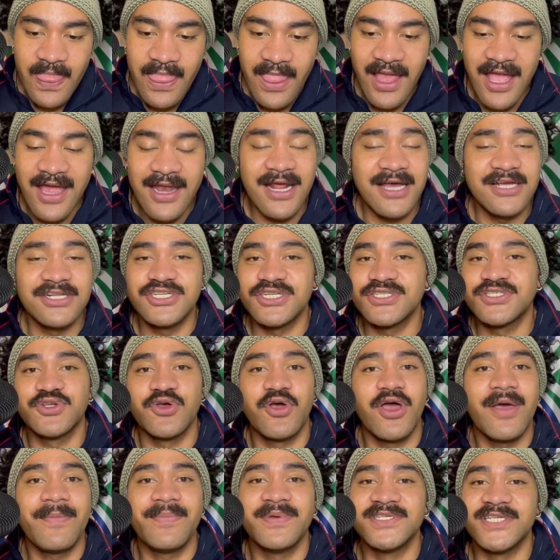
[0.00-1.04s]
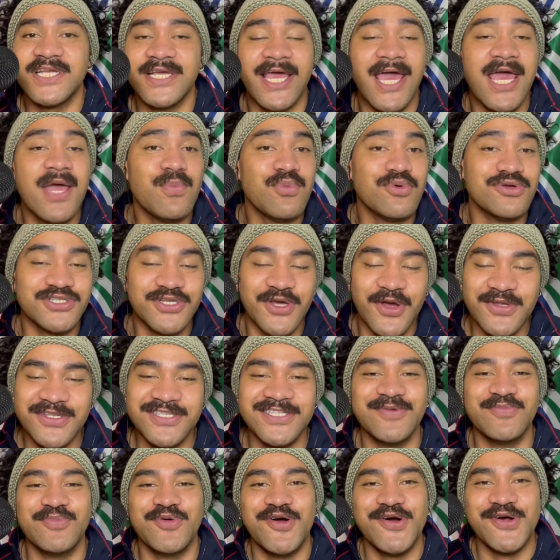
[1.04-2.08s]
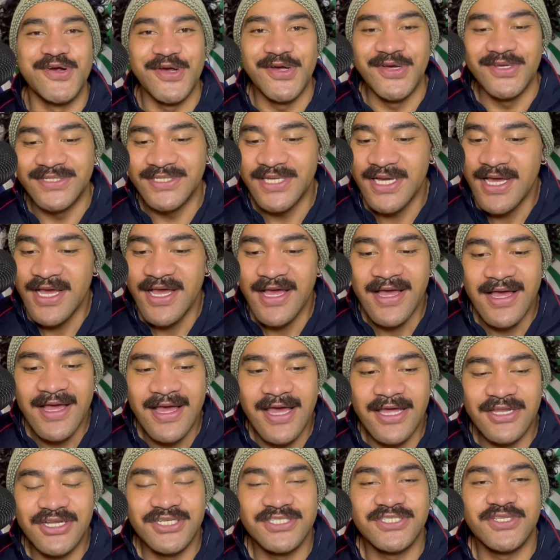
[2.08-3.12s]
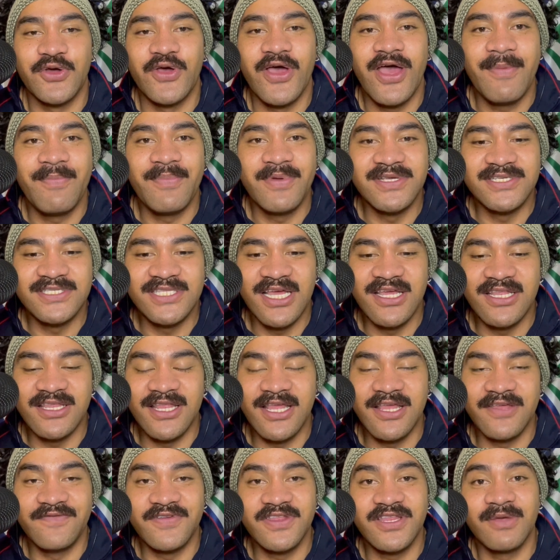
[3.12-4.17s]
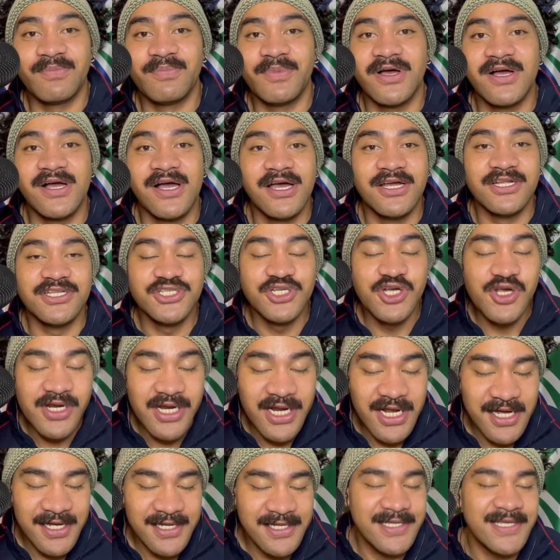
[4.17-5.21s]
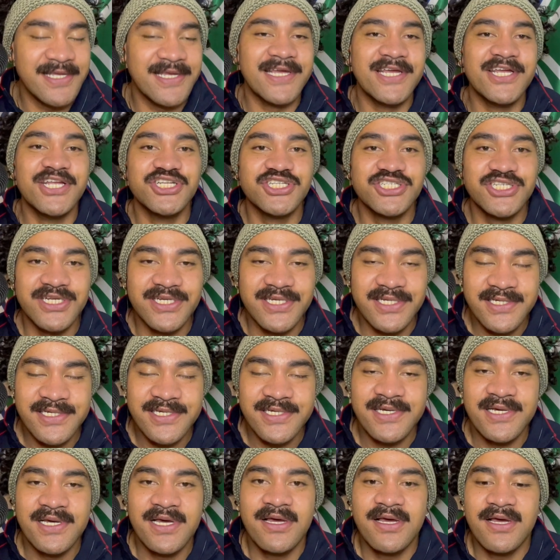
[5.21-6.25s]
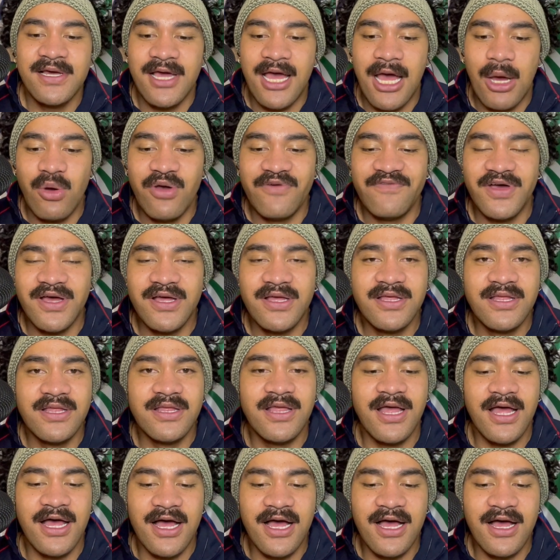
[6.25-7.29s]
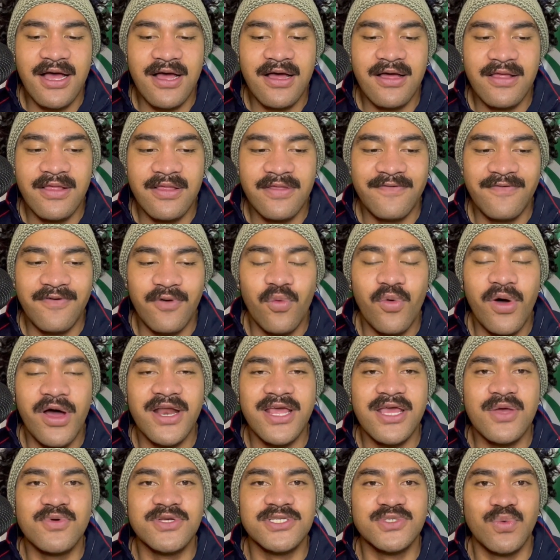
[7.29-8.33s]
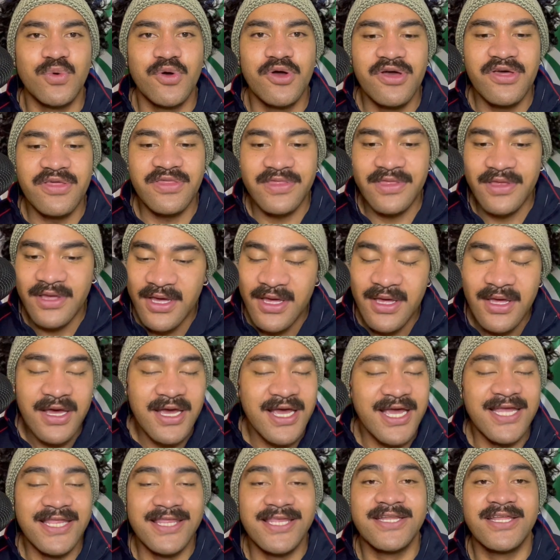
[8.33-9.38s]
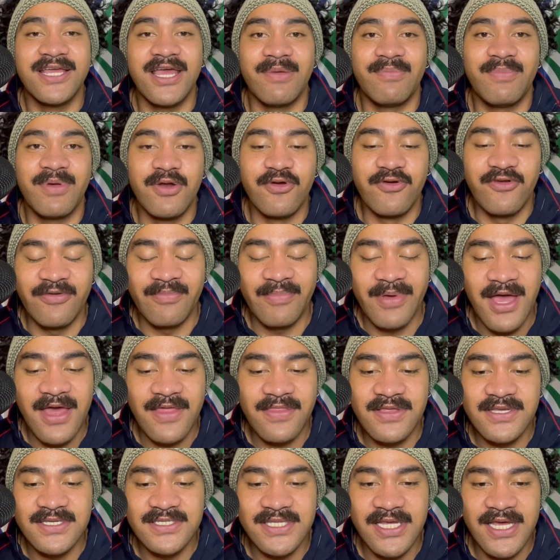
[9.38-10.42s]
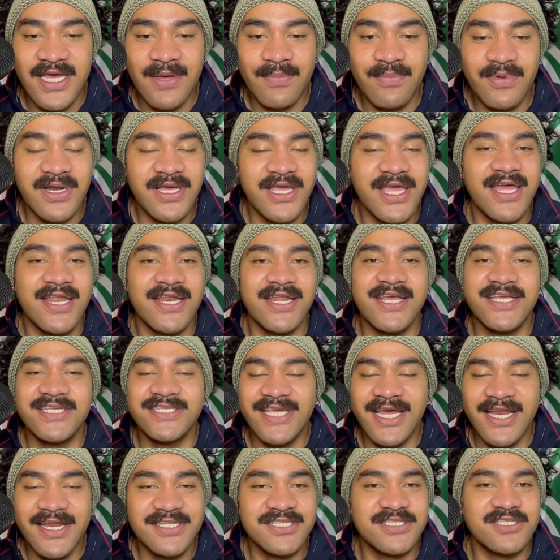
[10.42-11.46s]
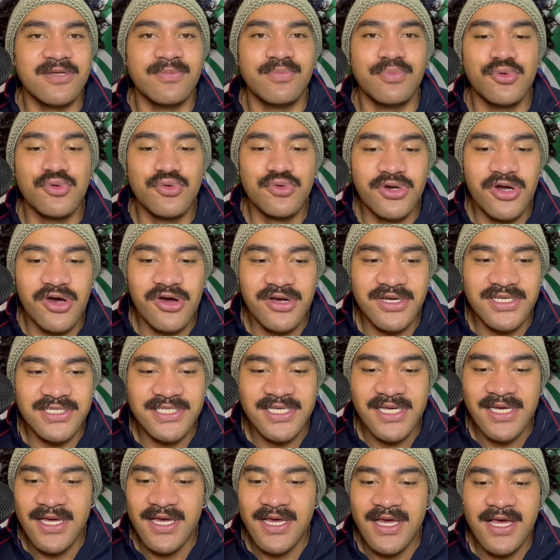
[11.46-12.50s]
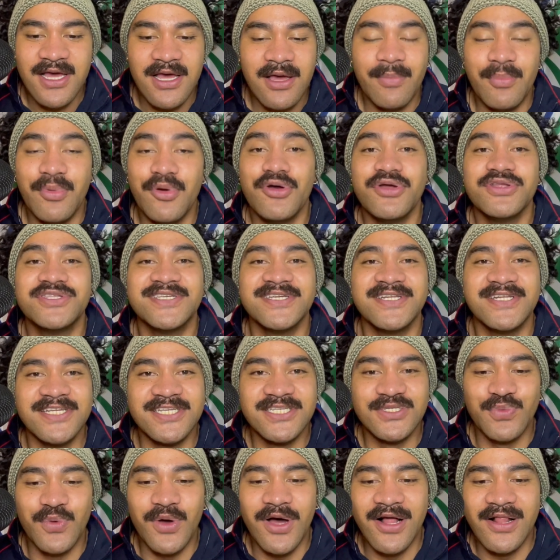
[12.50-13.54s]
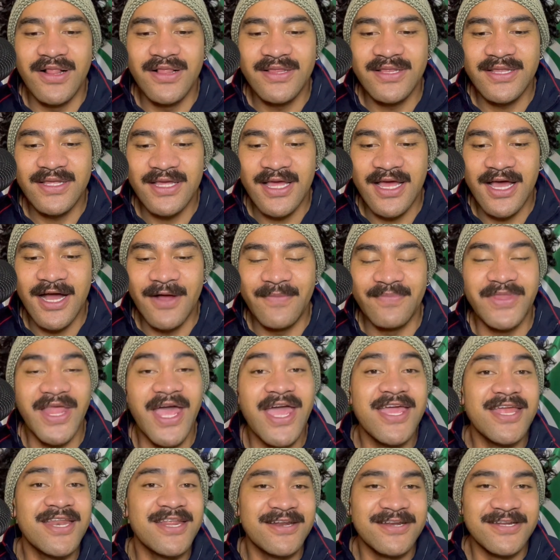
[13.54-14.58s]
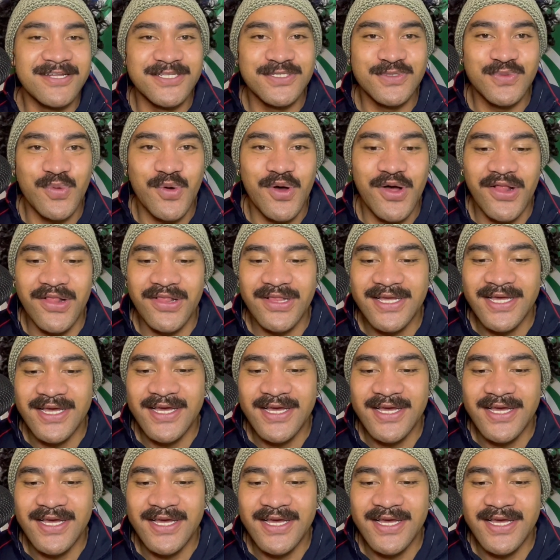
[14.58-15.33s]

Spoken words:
And now it just so happens that Capel is going to the Broncos. It just so happens that David Tapangai Jr. injured. However, for what he was worth, he did get Penrith Panthers there, but again, he's heading to the Bulldogs. Burton as well, Naden as well,